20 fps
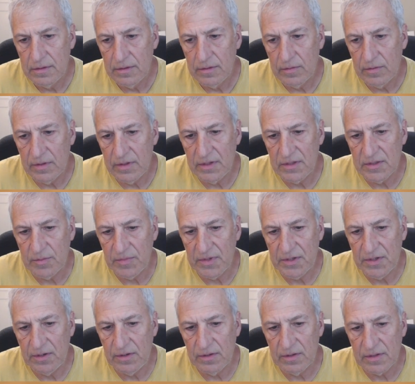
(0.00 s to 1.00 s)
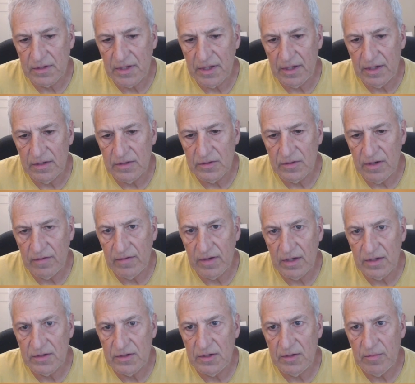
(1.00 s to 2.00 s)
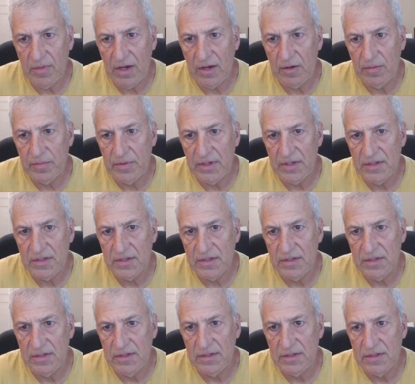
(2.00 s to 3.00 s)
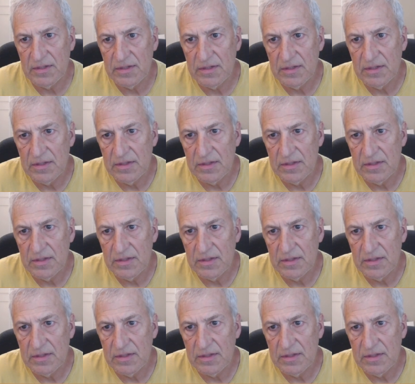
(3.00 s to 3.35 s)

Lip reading: what is the material account? So I've got two minor pieces.